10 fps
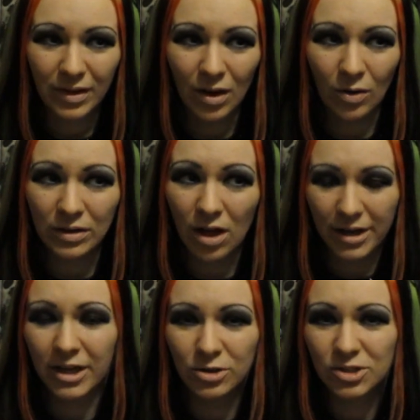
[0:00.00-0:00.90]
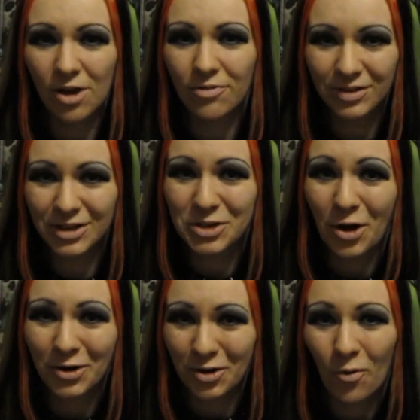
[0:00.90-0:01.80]
and locking yourself in a
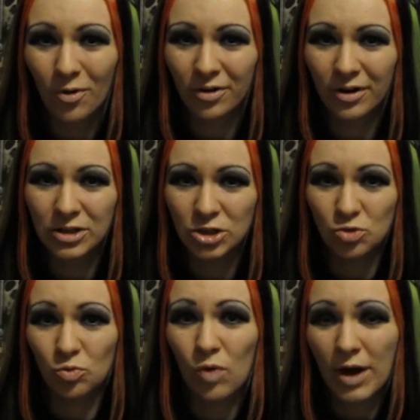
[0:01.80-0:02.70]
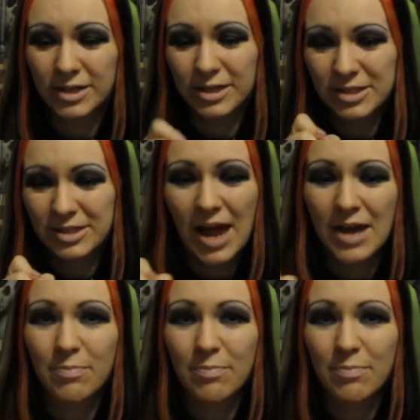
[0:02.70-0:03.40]
dark corner and just writing sad